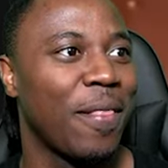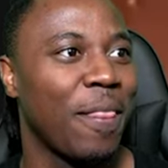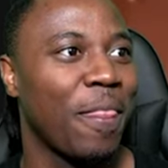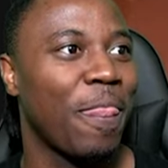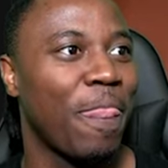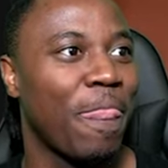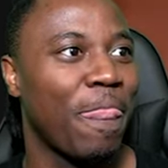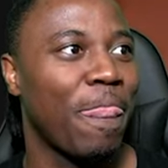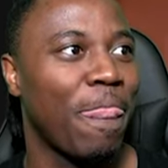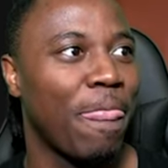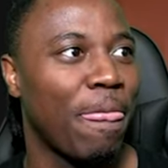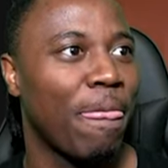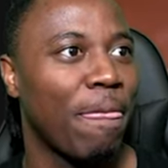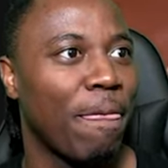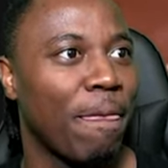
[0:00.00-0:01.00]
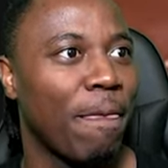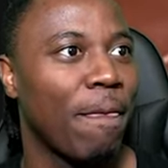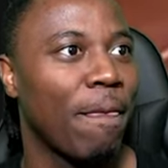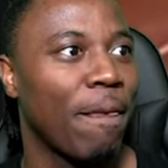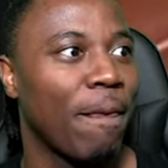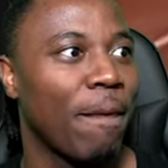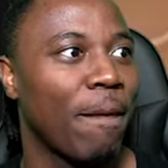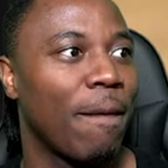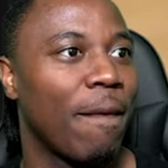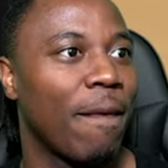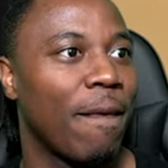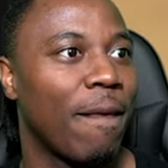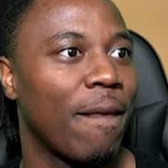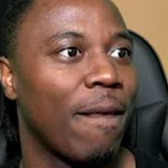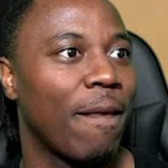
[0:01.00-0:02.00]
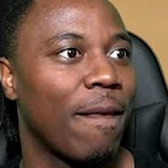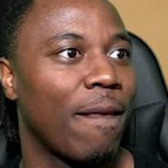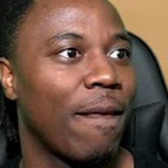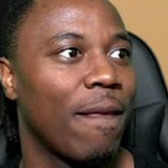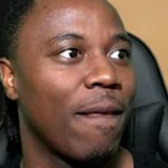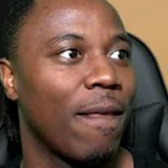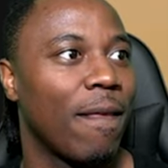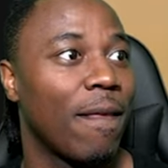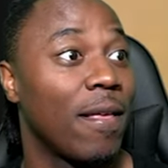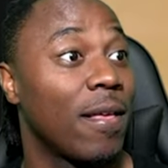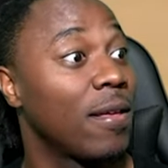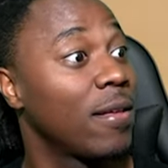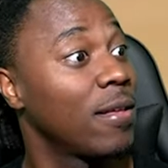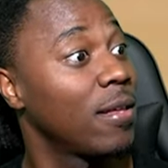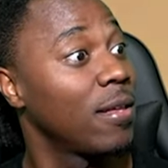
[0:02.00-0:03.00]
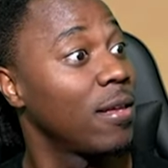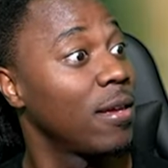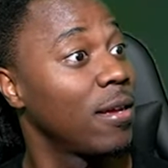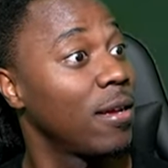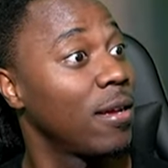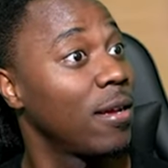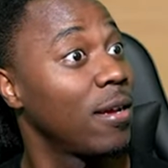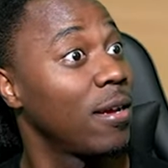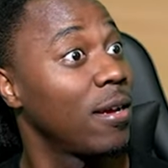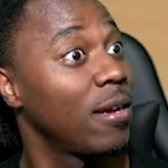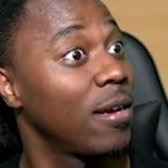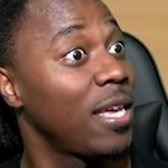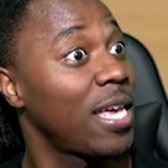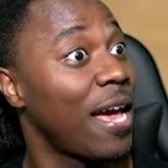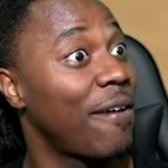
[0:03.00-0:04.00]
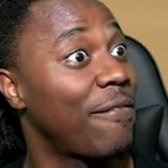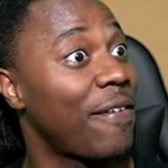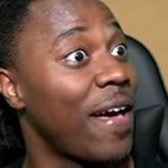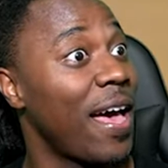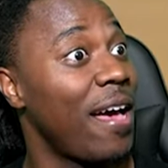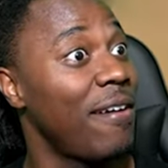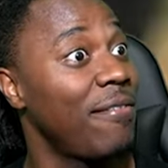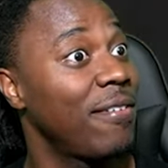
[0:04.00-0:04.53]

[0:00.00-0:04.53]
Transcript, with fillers: Michael Jordan, that's his fifth. Reggie Lewis. He got five.